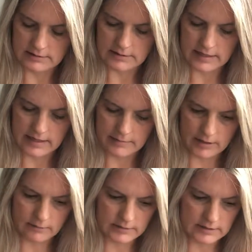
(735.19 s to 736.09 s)

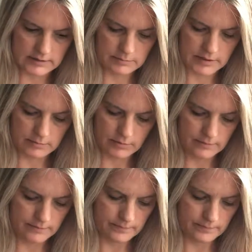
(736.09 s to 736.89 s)
dynamic with these people.